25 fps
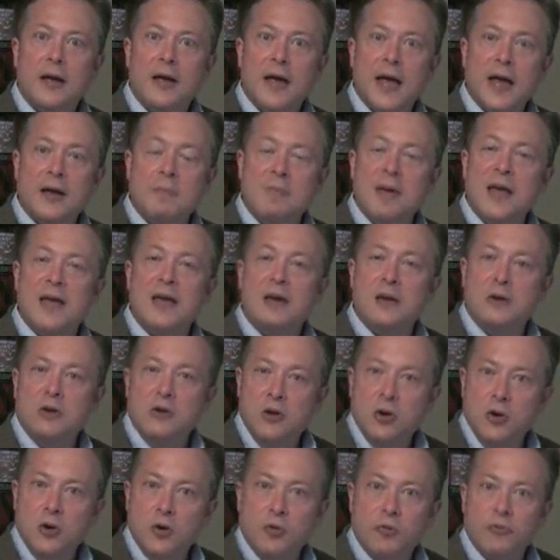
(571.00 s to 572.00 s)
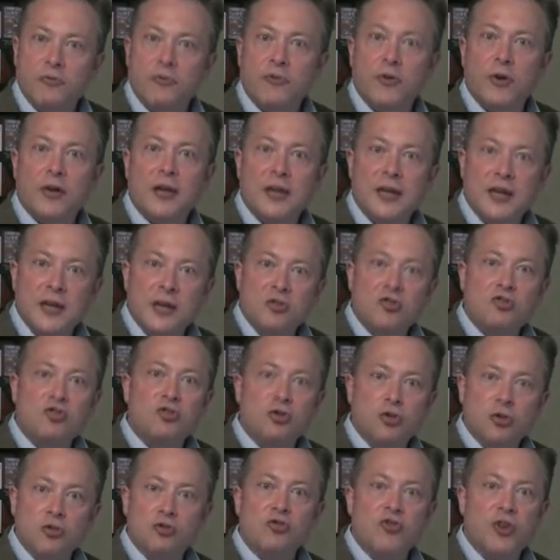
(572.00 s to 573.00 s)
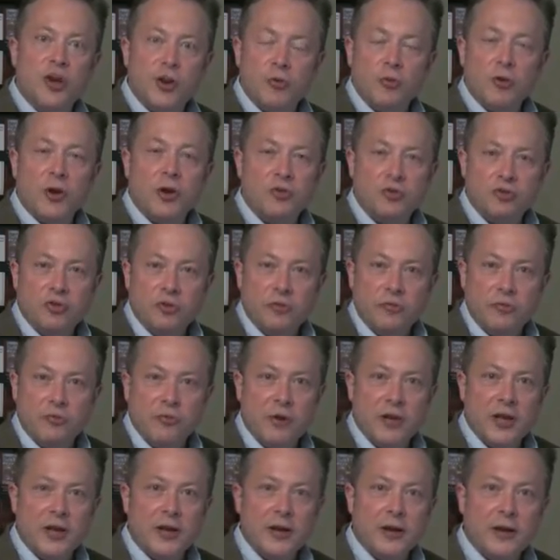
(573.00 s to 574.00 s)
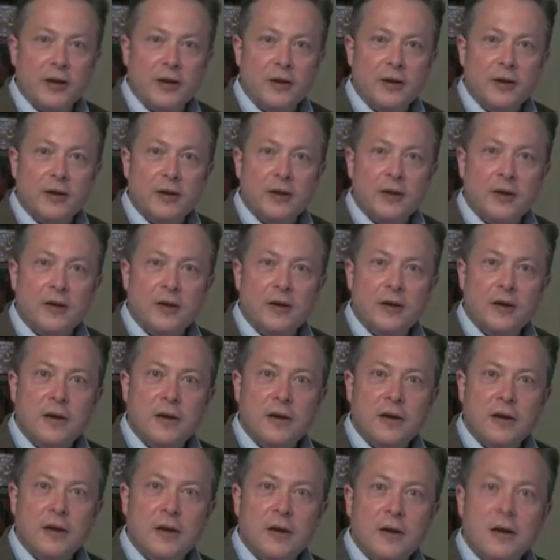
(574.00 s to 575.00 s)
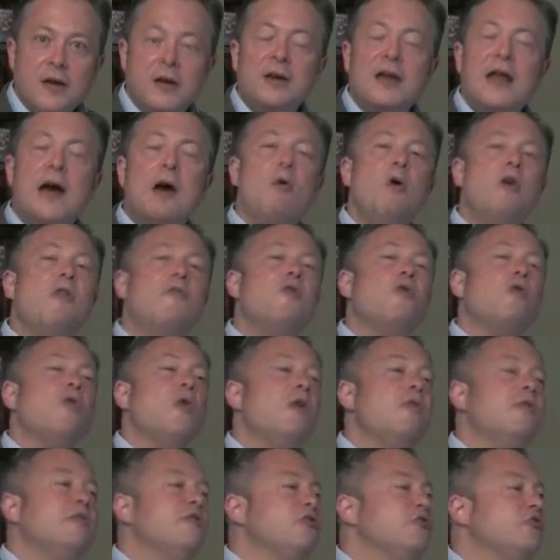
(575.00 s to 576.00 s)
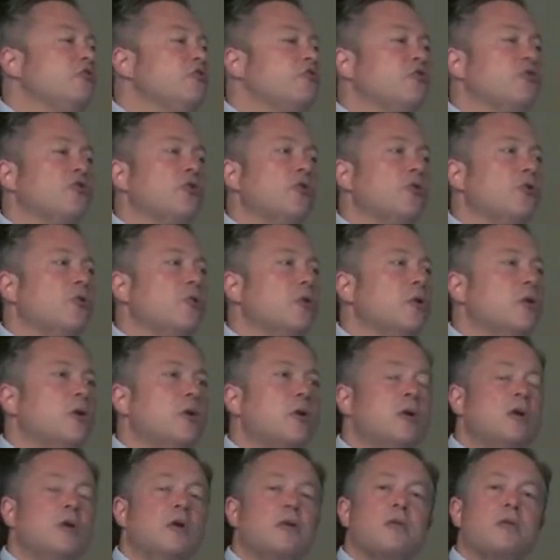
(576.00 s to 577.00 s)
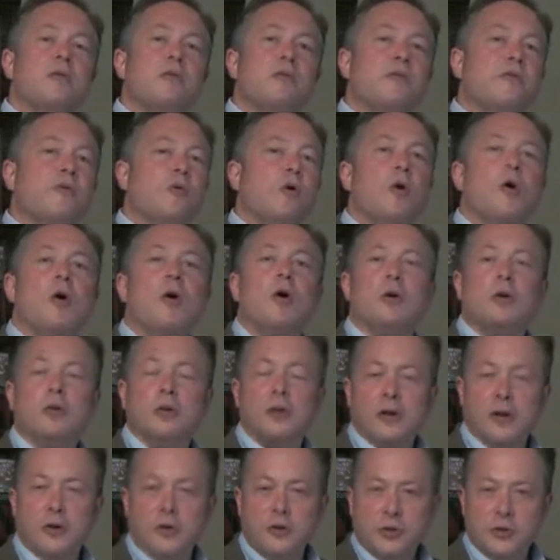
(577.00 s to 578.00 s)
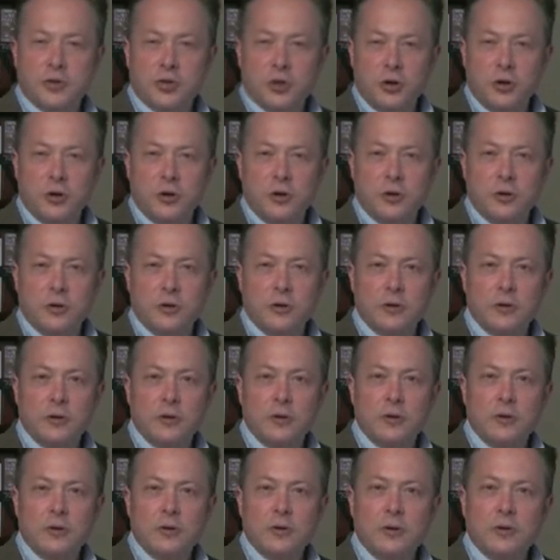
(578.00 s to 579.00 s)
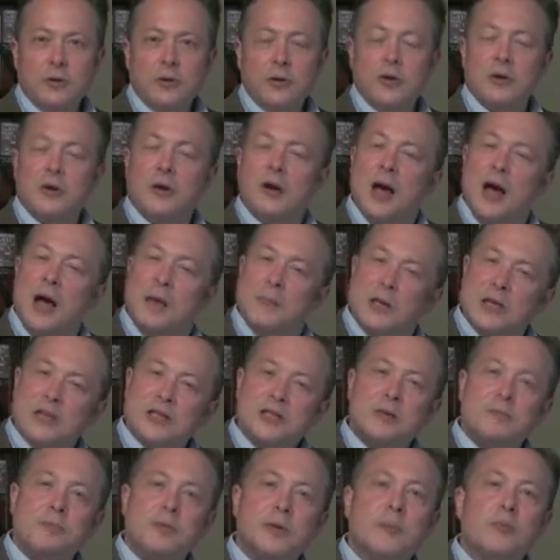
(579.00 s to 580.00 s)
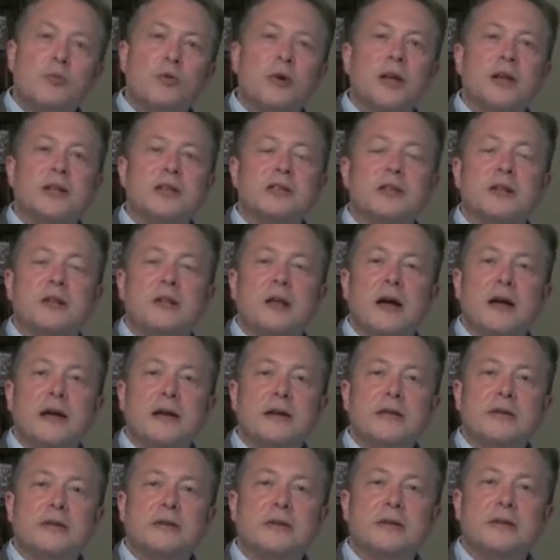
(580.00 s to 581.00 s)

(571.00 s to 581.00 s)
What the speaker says: and made anew for each new generation of reading. Now, overall, this is true for all literature. Comics simply bring it to light.